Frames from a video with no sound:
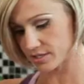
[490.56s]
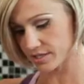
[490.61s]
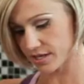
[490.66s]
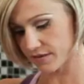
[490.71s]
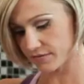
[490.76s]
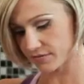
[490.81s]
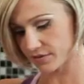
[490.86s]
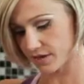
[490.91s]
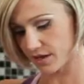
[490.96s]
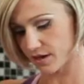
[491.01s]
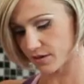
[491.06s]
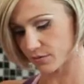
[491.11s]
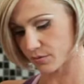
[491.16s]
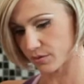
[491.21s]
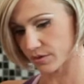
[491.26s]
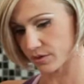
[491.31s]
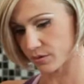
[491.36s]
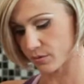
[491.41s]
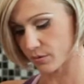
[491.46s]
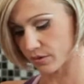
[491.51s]
have to kind of
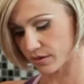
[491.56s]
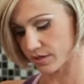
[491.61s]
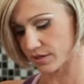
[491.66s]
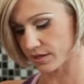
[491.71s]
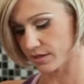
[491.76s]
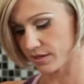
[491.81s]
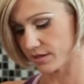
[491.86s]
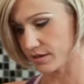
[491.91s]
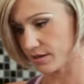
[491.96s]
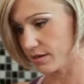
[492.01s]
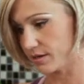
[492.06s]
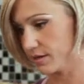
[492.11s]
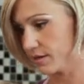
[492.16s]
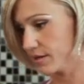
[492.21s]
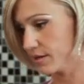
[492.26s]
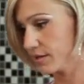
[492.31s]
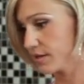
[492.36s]
really work it in.